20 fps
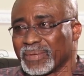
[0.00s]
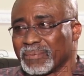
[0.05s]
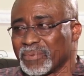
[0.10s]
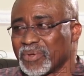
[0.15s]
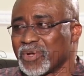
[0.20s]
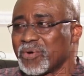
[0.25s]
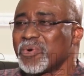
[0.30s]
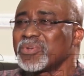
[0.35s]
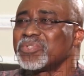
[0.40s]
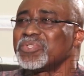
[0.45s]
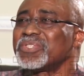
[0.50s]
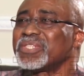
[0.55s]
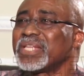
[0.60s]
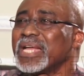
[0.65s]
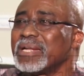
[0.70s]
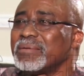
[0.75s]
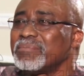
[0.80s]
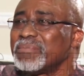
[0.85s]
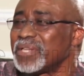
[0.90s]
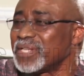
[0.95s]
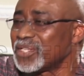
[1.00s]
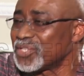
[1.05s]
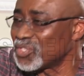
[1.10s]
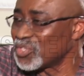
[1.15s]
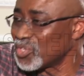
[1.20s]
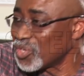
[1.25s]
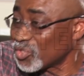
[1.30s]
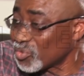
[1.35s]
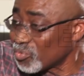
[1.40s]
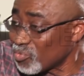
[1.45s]
Because what you tell me is
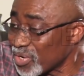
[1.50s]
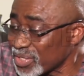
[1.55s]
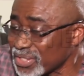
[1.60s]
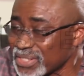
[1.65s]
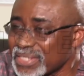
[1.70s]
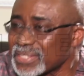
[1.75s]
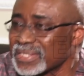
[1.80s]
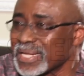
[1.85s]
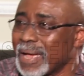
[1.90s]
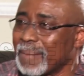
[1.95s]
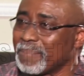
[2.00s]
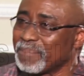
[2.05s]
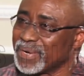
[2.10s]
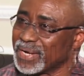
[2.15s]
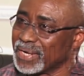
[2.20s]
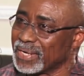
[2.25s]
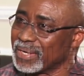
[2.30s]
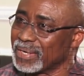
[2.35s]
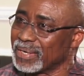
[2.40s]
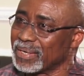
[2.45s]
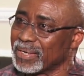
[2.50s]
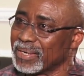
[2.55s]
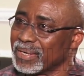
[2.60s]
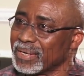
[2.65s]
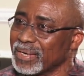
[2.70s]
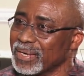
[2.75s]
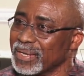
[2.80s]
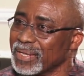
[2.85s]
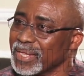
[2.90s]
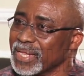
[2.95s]
not what is happening.
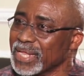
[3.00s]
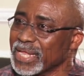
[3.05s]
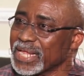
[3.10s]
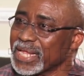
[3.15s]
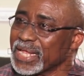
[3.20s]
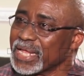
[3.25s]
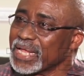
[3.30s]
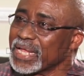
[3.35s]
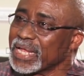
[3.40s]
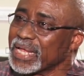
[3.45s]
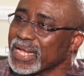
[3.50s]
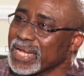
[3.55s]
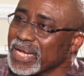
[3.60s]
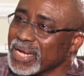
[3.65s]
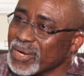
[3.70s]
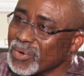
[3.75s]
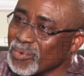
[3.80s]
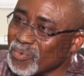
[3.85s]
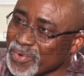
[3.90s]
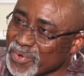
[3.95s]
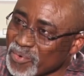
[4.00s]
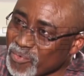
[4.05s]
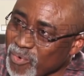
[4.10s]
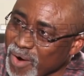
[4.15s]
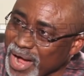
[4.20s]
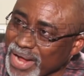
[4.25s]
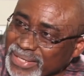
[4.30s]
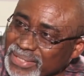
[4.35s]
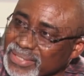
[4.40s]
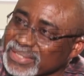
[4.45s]
We
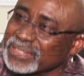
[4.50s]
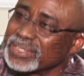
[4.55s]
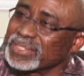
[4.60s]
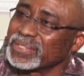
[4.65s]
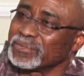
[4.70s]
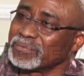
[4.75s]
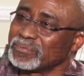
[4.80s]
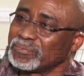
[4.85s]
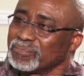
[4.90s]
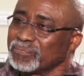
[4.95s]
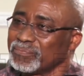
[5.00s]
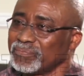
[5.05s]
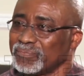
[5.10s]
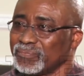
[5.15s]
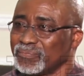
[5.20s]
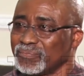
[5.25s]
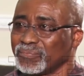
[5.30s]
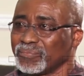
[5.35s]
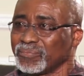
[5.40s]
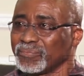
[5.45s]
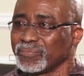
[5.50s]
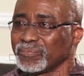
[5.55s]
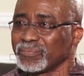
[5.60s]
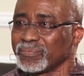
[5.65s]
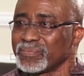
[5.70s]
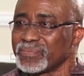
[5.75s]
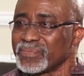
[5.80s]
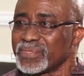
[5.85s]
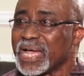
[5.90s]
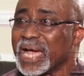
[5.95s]
want
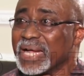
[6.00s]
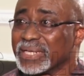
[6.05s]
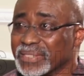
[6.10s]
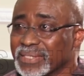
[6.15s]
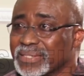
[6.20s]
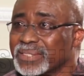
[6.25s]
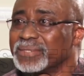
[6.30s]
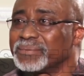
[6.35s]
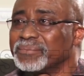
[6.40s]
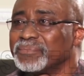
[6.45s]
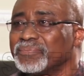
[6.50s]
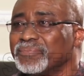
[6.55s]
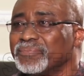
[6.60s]
that.